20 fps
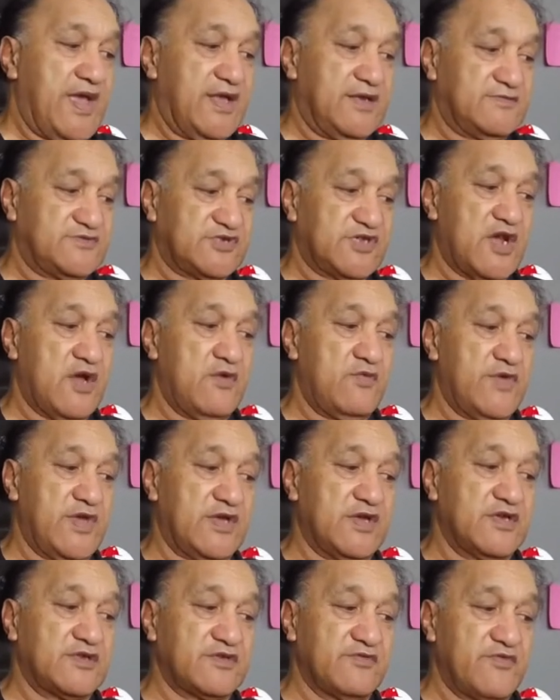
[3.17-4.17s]
and so
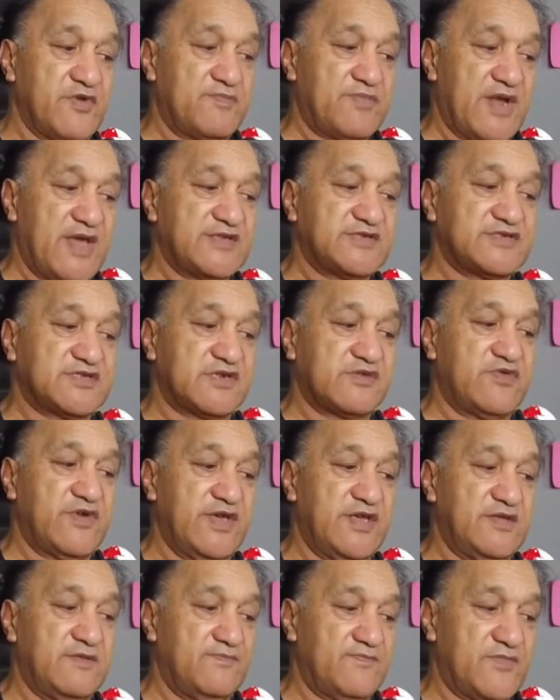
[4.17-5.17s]
we're going to replace the
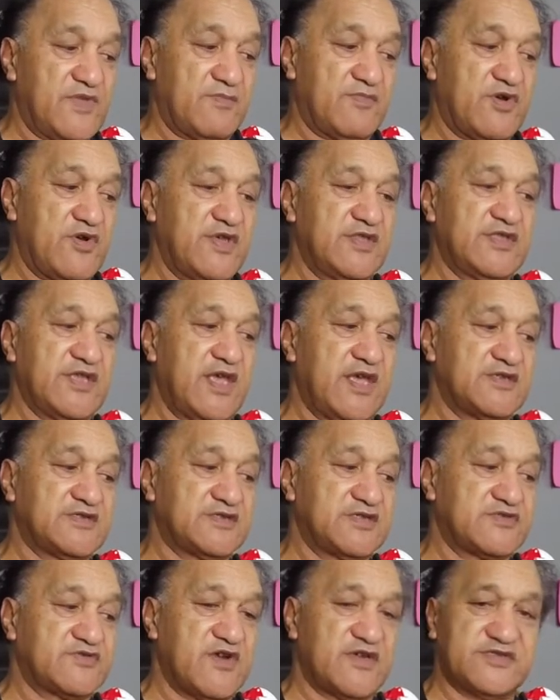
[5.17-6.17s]
Queen. I'm going there as
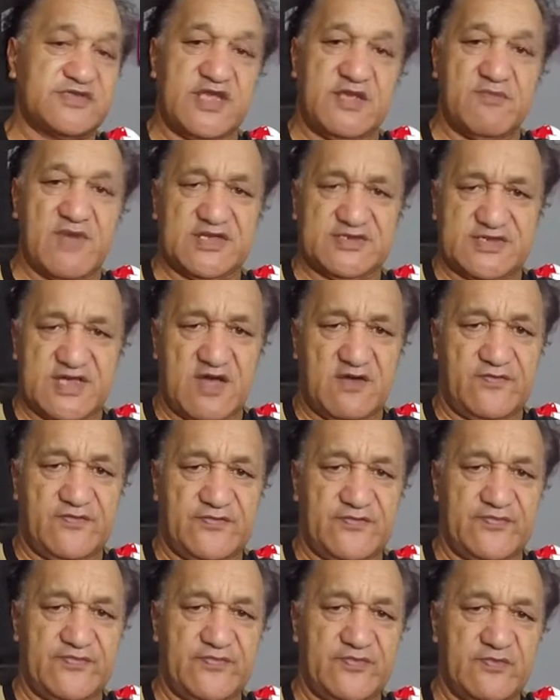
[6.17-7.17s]
the trustee myself
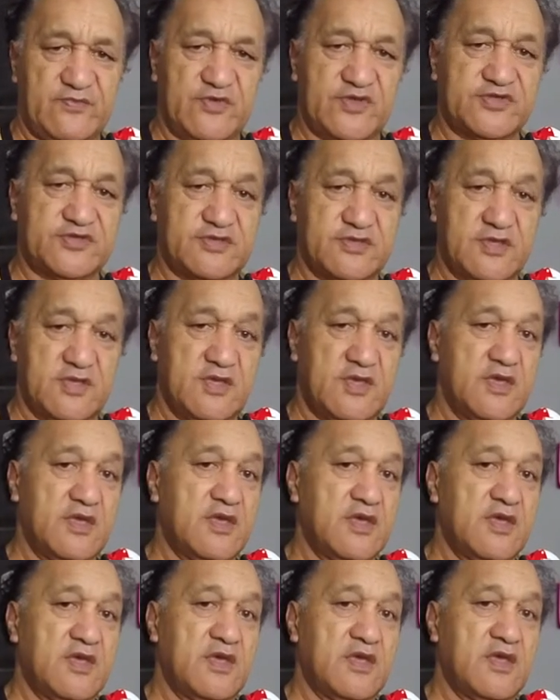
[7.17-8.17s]
with
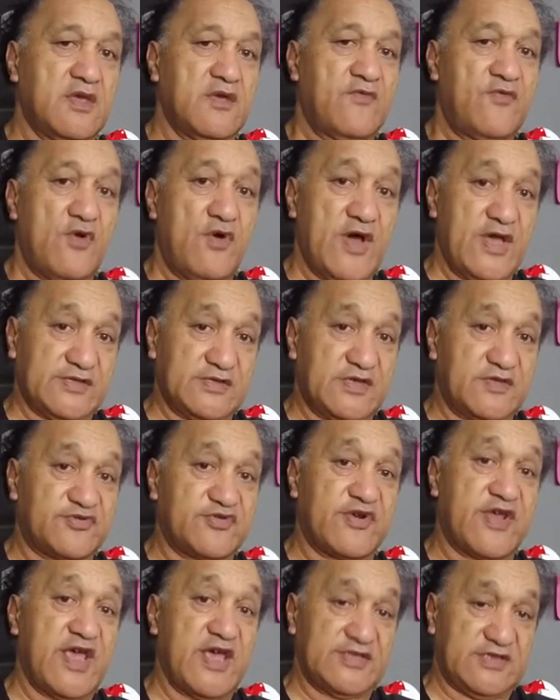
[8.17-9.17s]
four
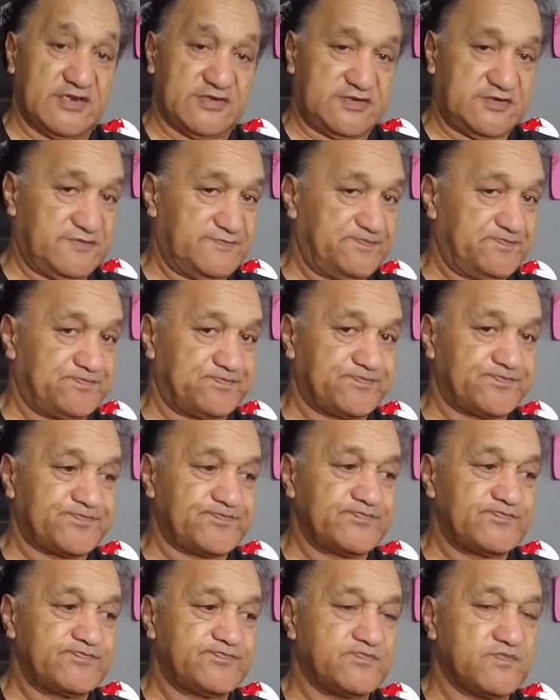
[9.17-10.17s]
three others
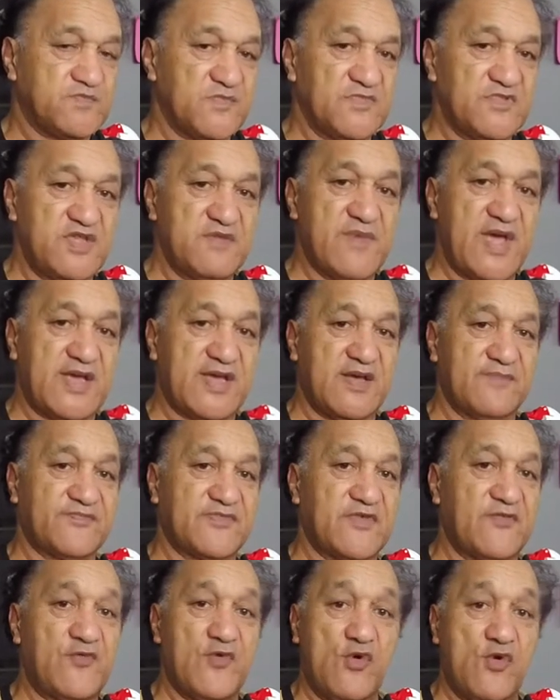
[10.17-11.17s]
to make up
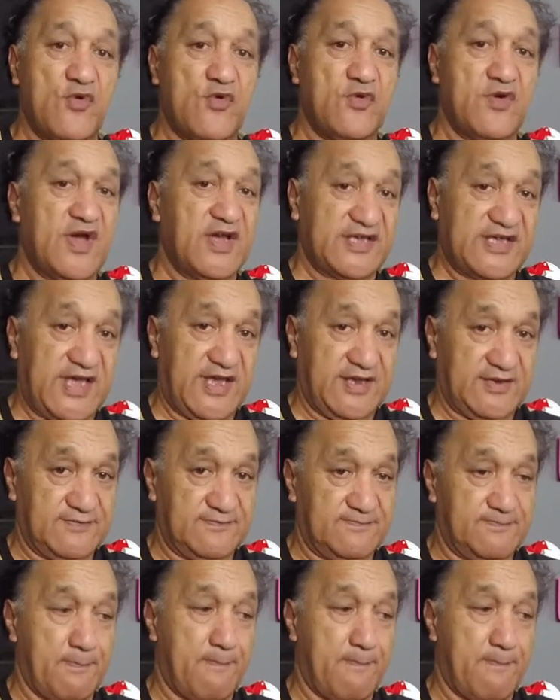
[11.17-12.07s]
the four again.